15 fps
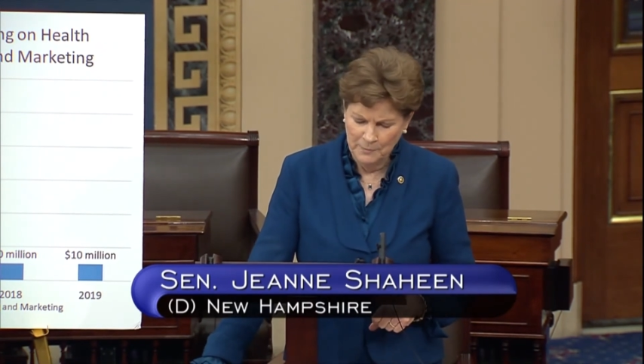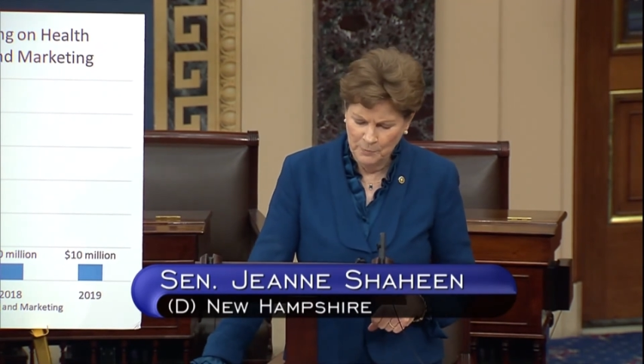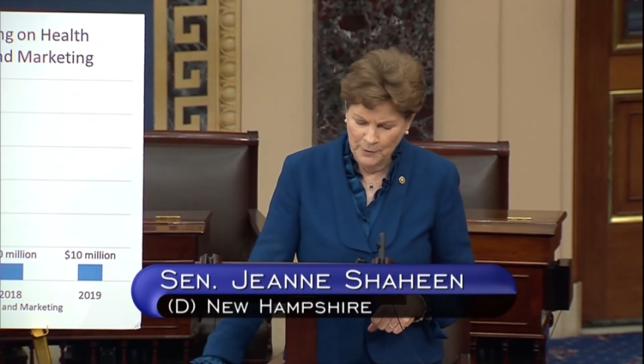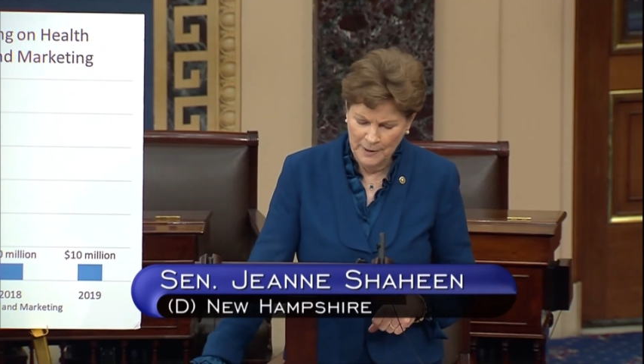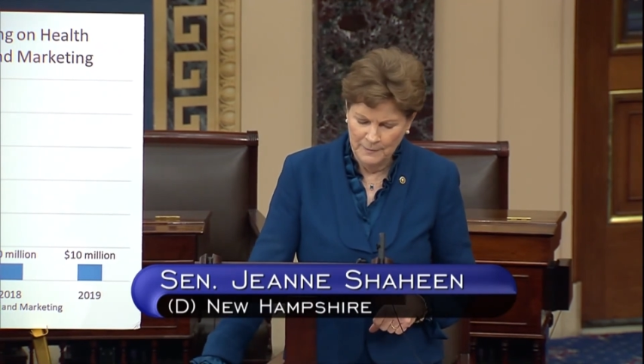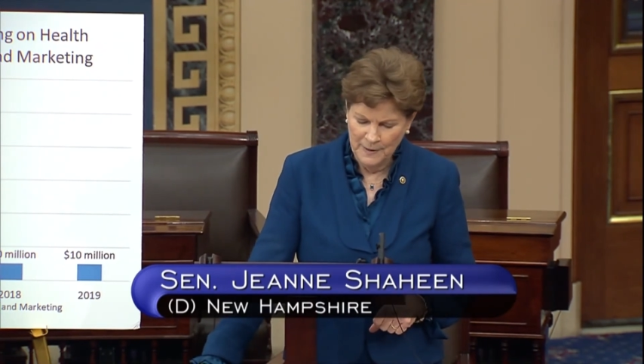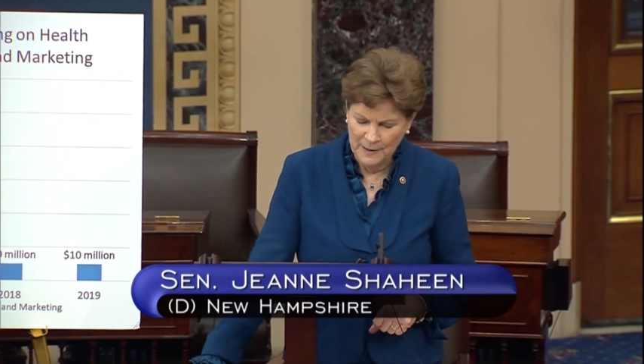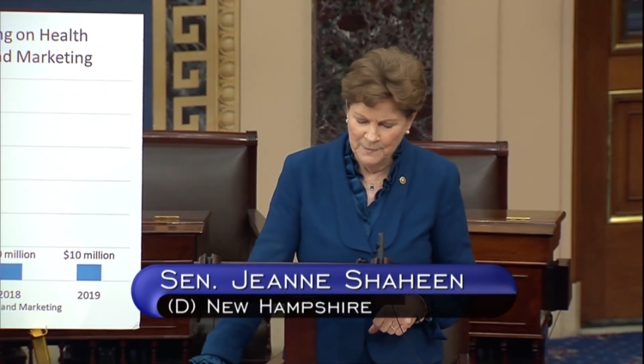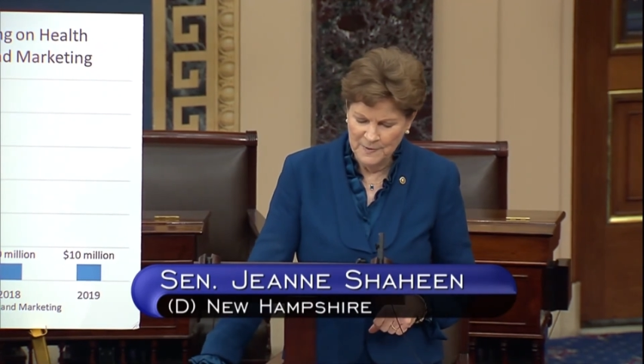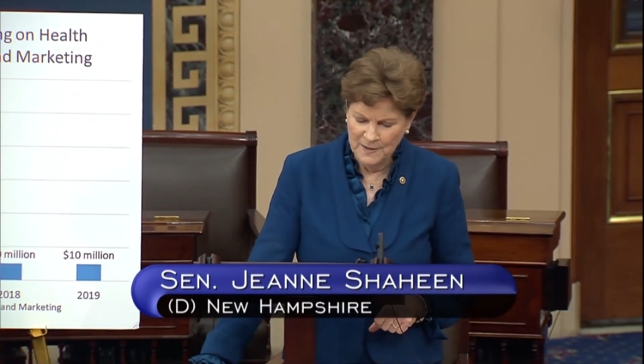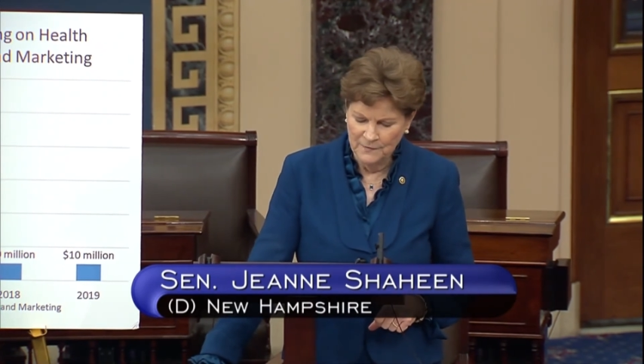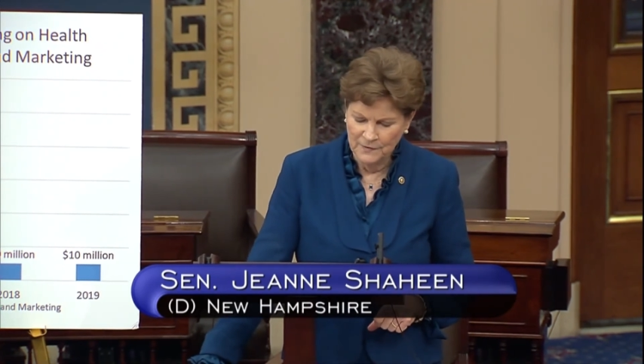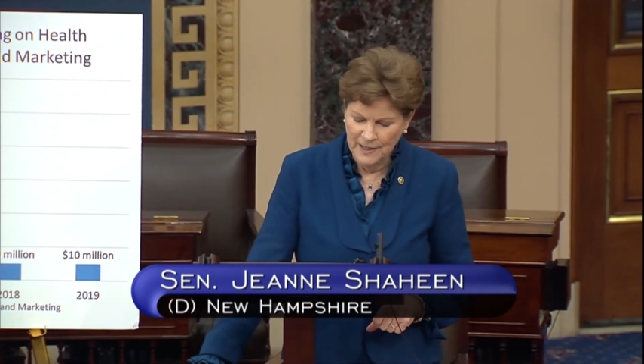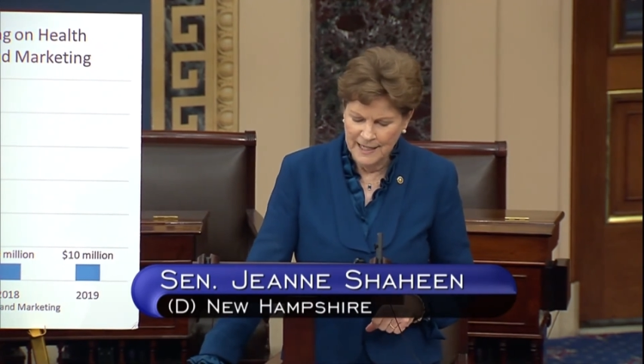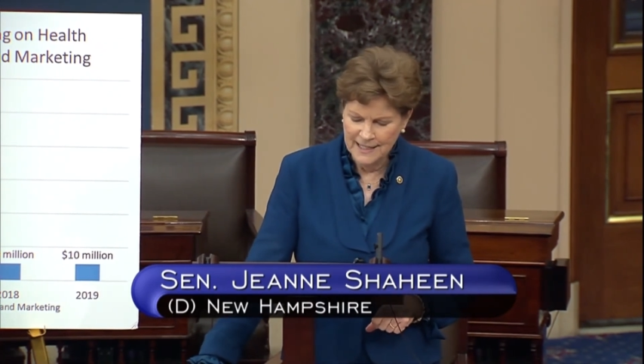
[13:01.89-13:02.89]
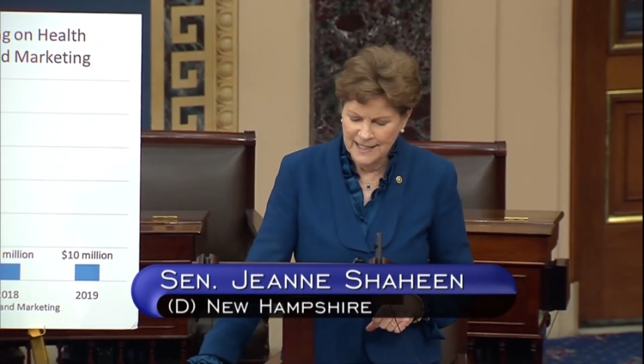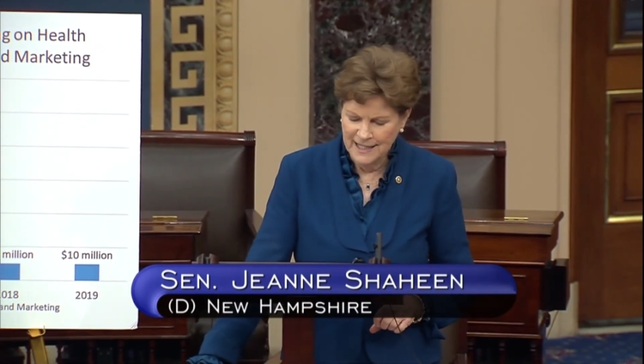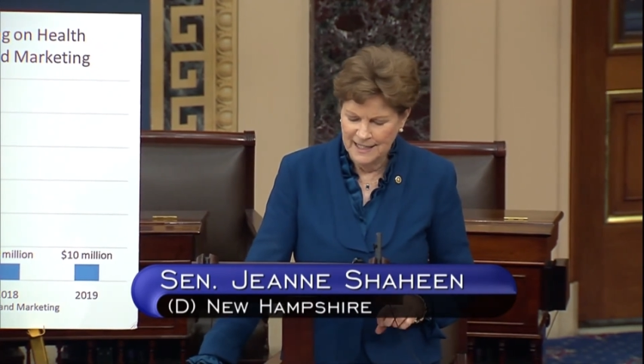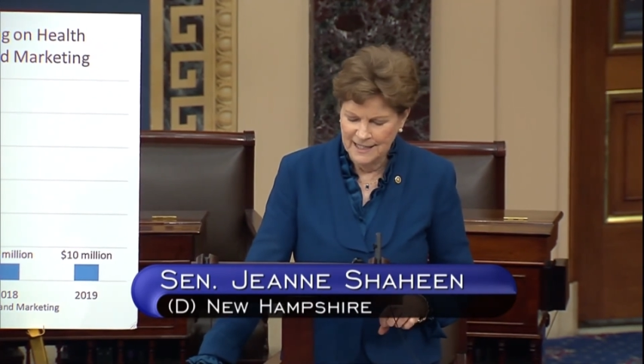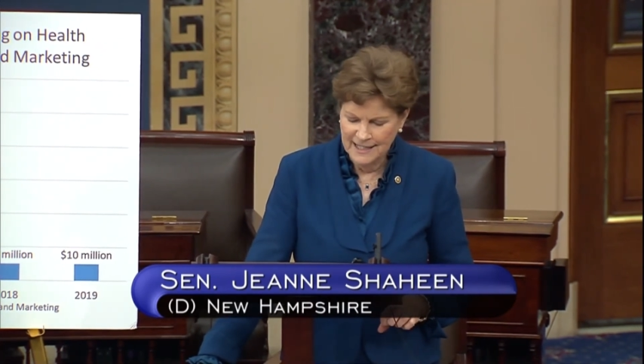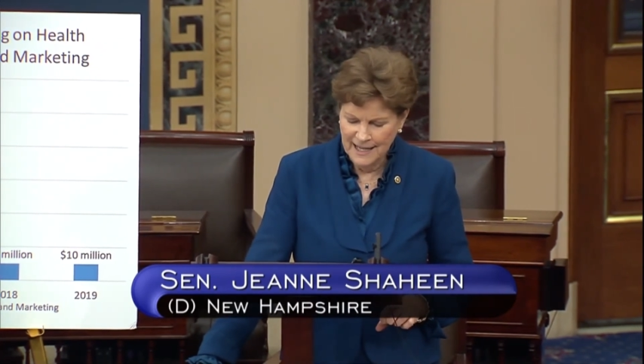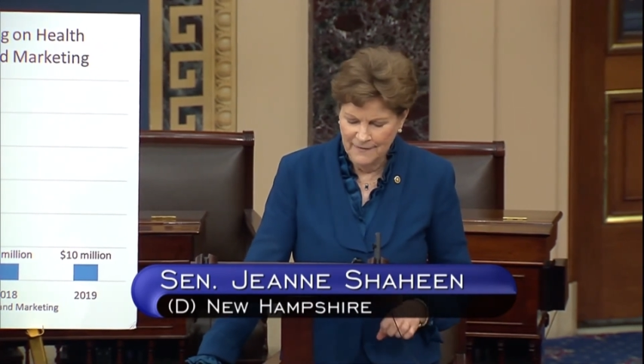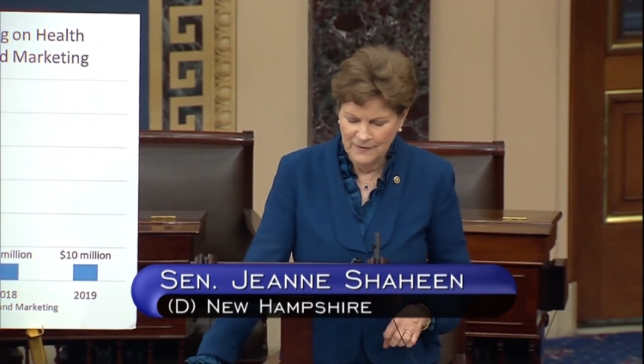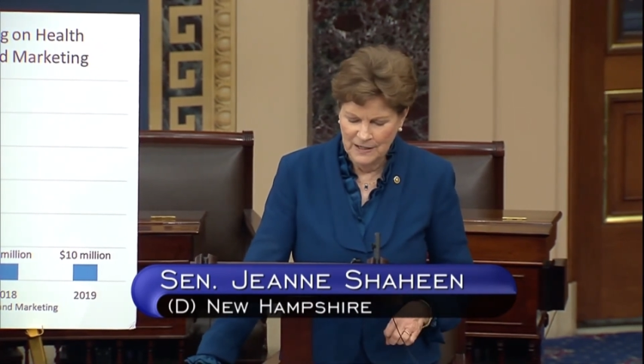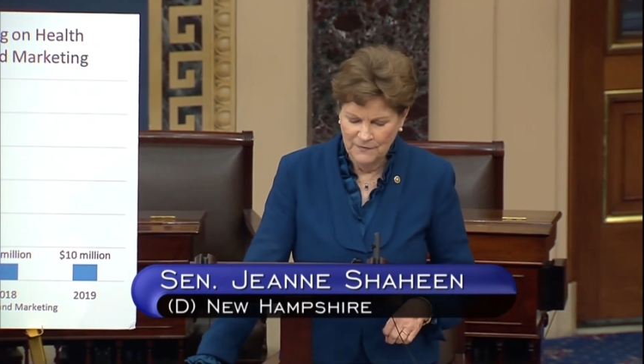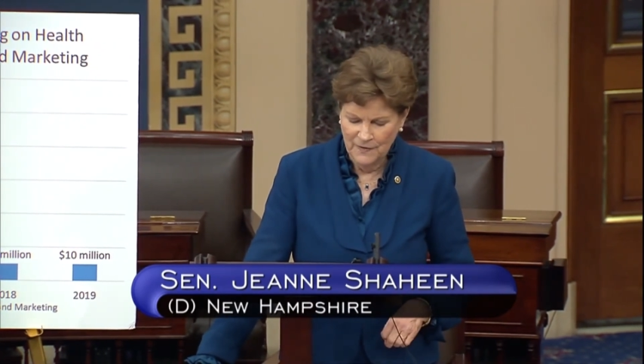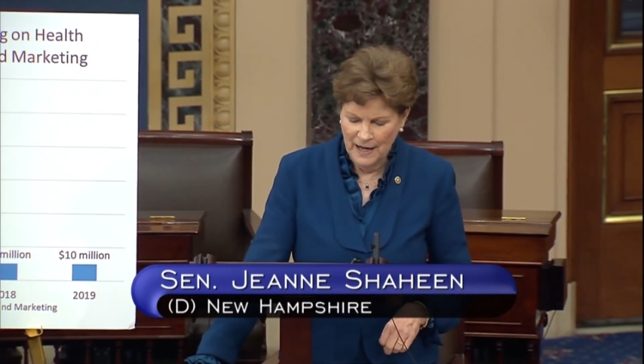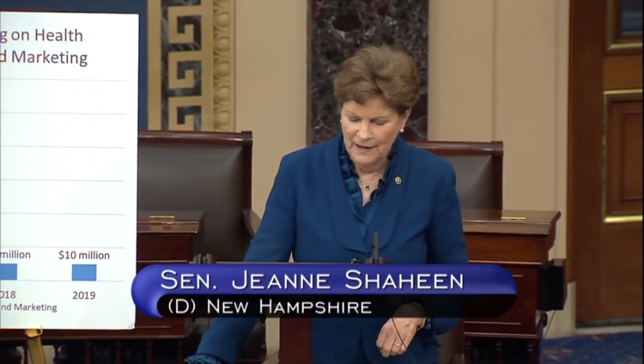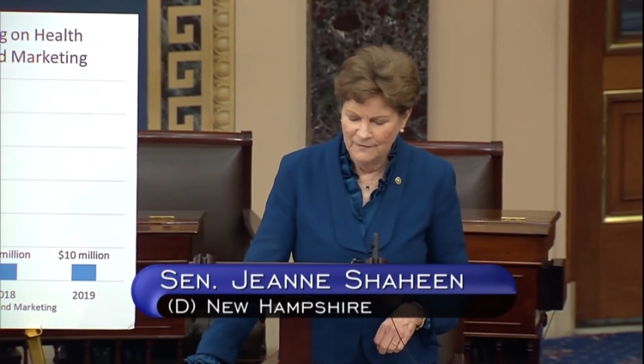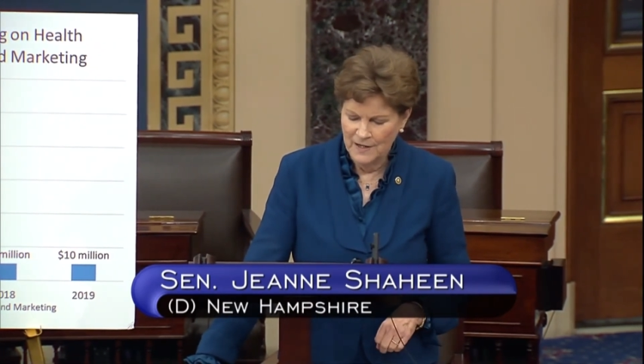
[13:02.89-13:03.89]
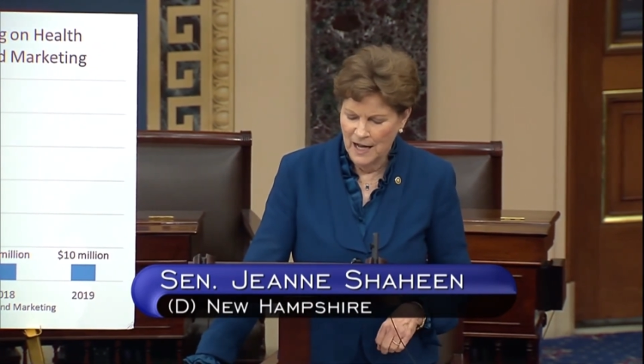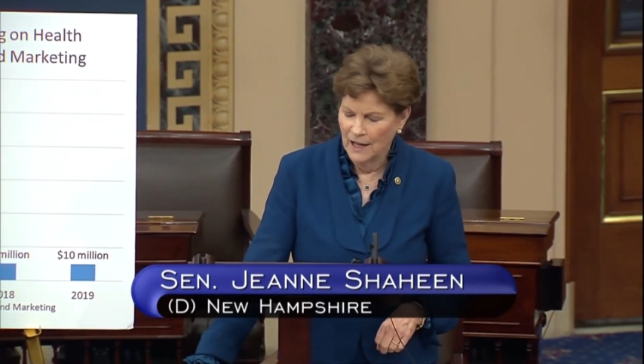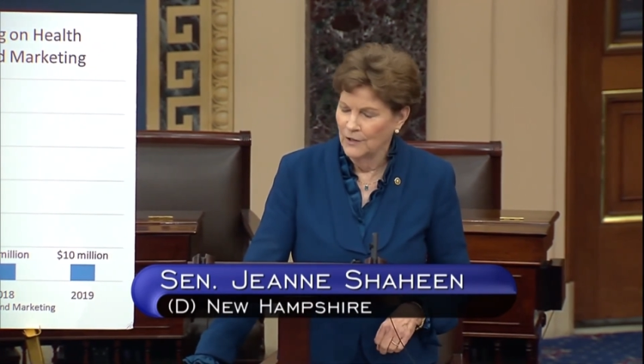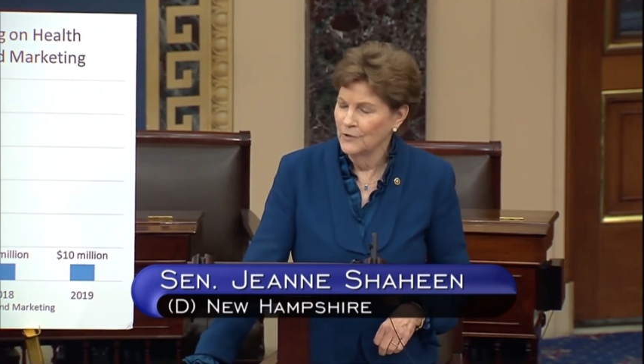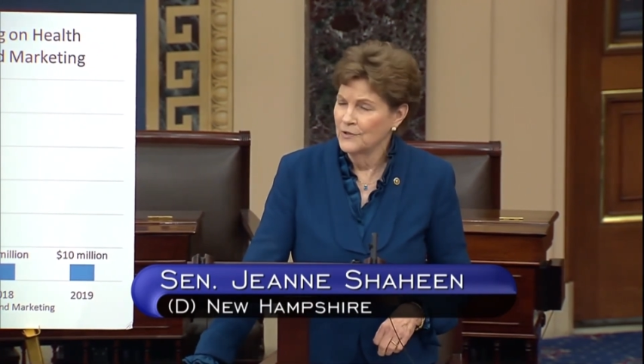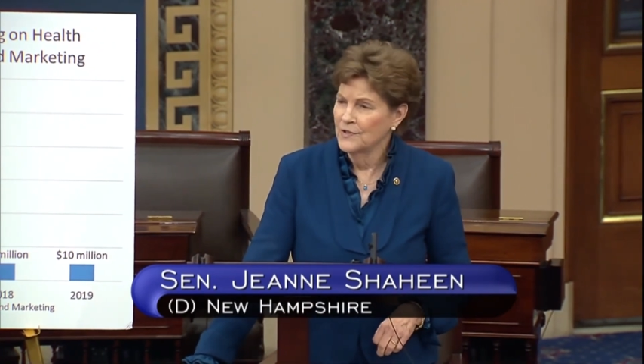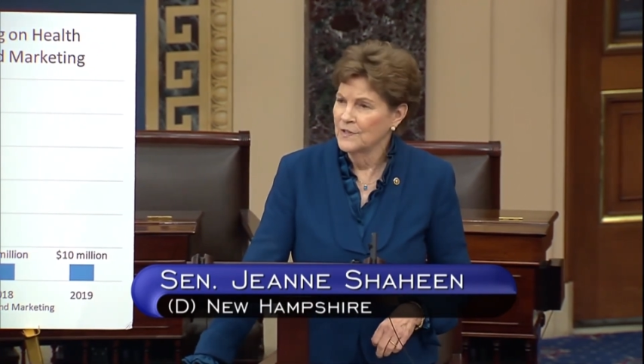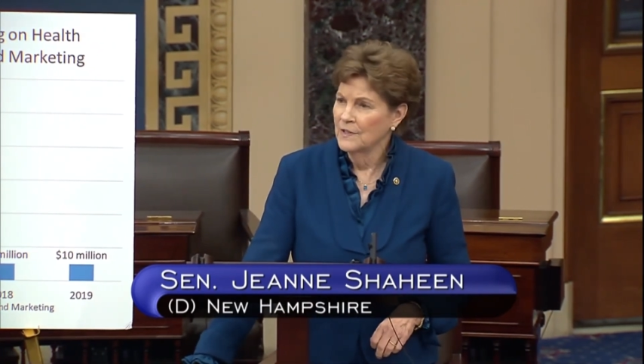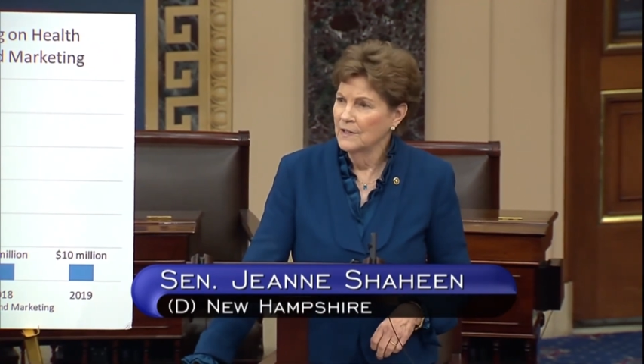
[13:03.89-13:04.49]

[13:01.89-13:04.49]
premiums of less than $75